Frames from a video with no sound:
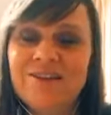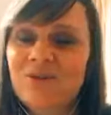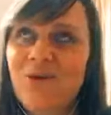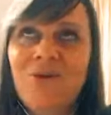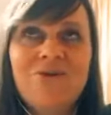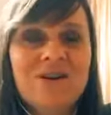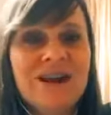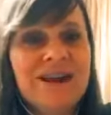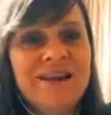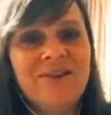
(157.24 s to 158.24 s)
It's very
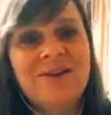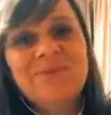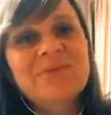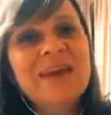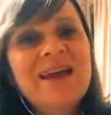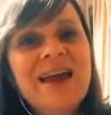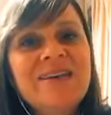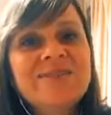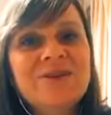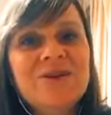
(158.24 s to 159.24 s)
clever.
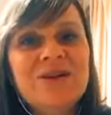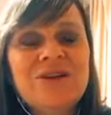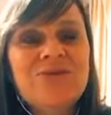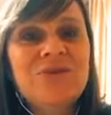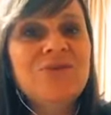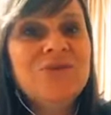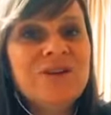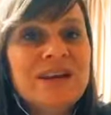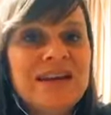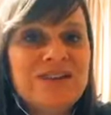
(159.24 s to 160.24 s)
So if you're
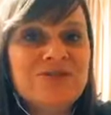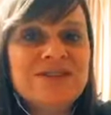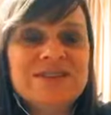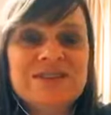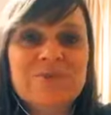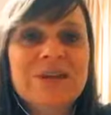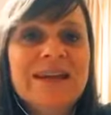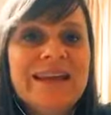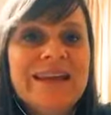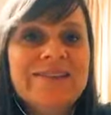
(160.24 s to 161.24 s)
very interested,
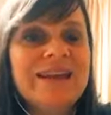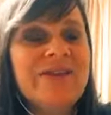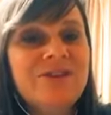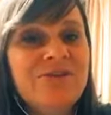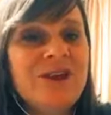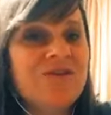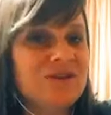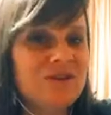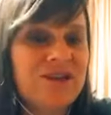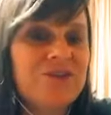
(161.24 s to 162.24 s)
please, even if you haven't
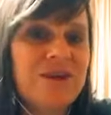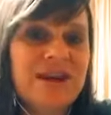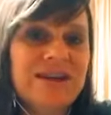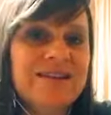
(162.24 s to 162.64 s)
graduated